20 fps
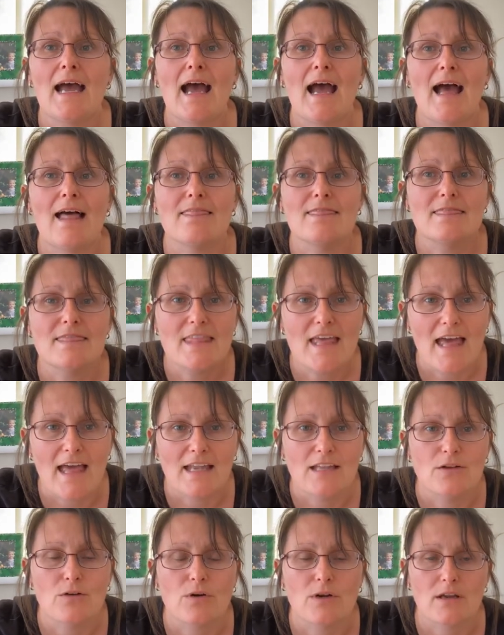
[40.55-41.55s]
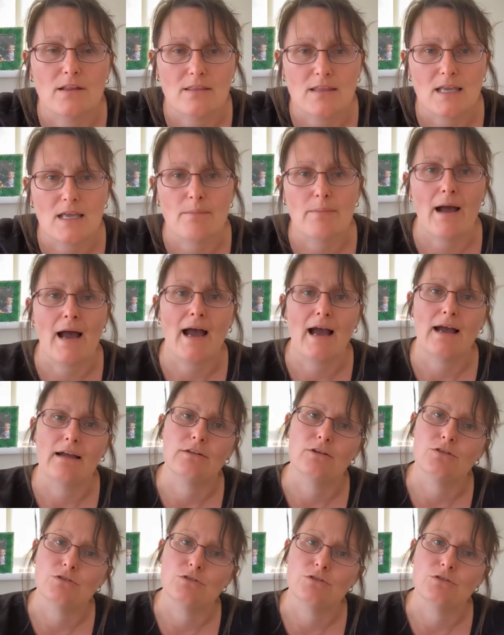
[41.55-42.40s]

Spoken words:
And then you're going to think about how you